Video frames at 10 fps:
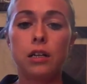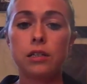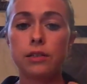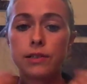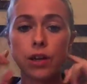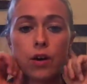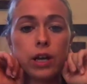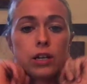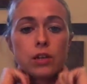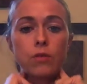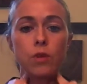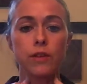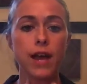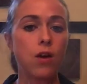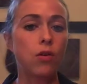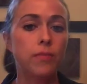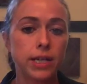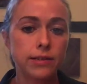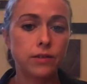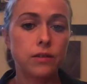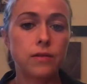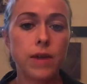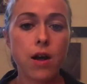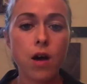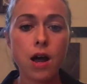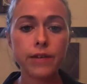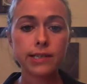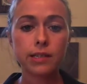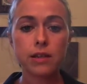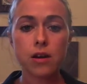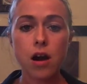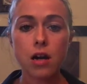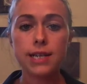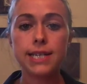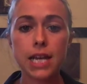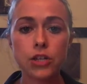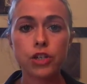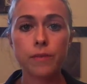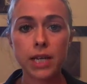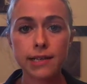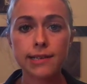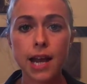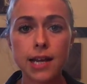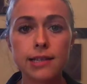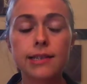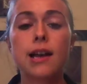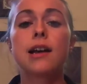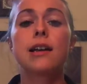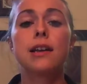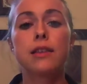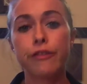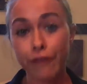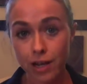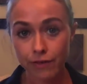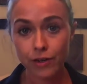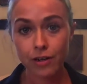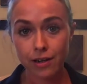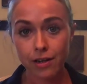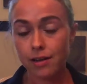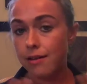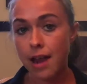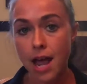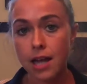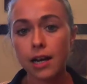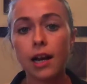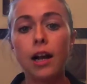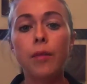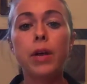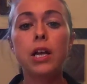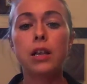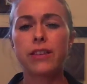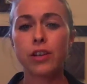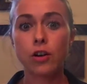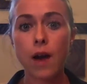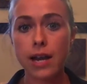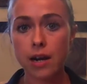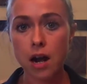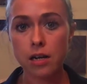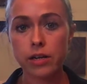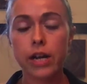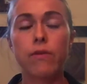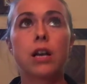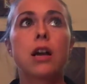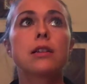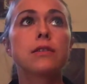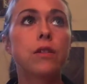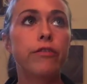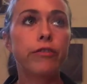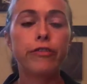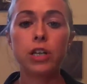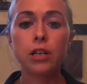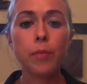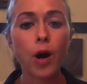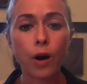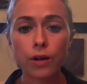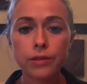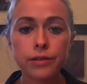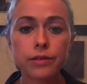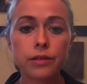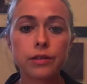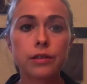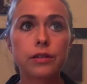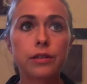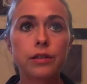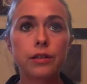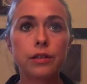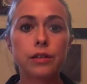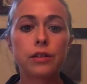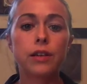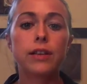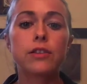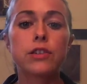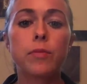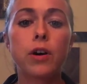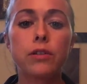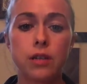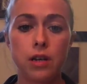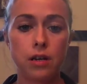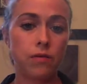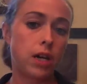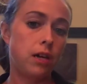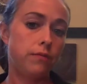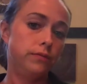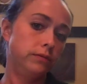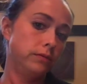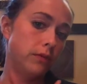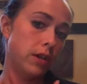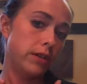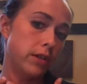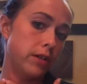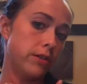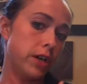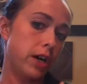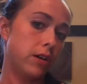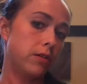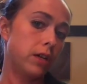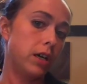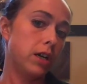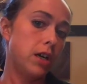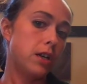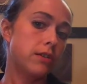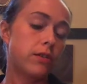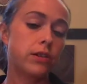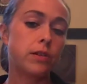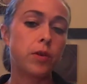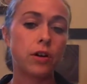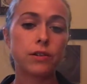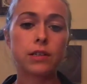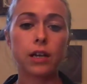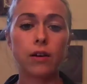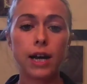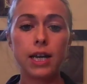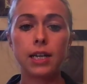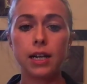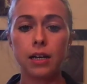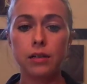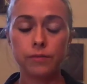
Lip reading: So, and you can work that whole muscle. Now, obviously, there are endangerment sites in the front of your neck, like the carotid artery and whatnot. So if you feel a pulse, like there's a pulse kind of right, there's a little triangle here. So there's a pulse like right in here.